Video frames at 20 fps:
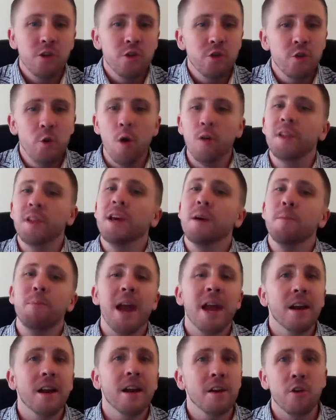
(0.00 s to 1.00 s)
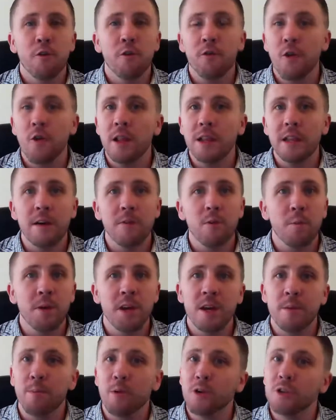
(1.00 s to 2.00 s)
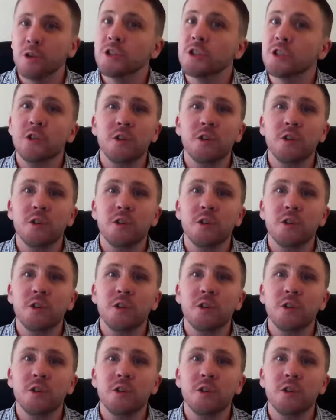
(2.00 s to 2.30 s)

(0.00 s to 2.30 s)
you only get paid on your front level people.